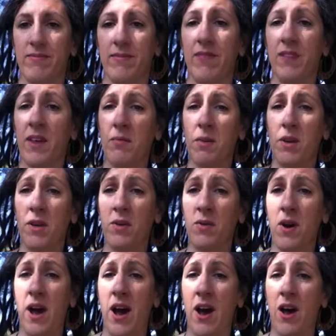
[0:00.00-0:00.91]
And let me
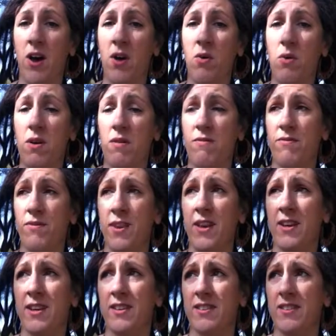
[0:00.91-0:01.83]
know how it
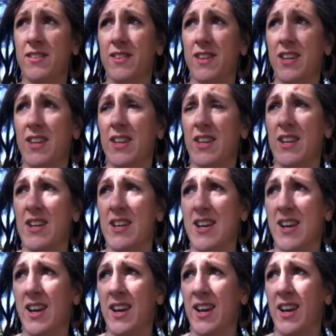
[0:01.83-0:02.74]
feels. And,
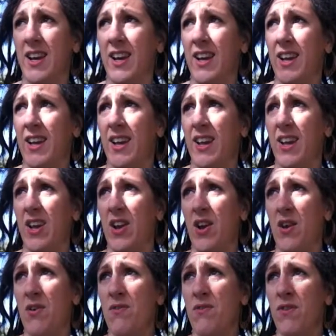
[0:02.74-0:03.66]
if
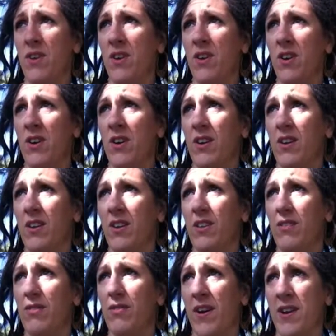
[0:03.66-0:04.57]

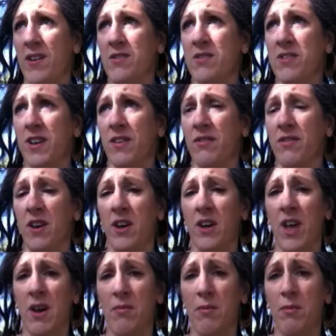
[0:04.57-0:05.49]
you find yourself
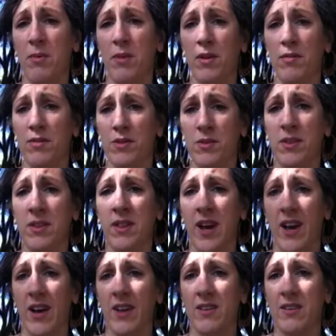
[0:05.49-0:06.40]
not capable of doing
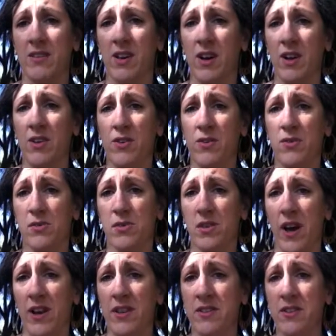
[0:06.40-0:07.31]
that, because God
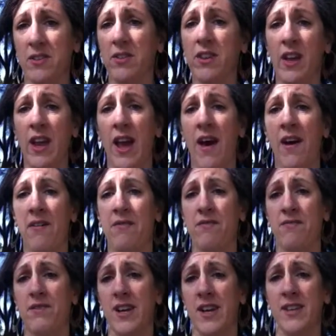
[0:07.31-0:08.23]
knows, I certainly
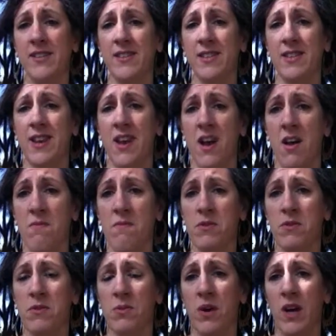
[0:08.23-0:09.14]
have days and
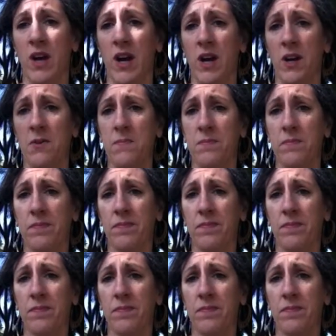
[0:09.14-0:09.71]
times where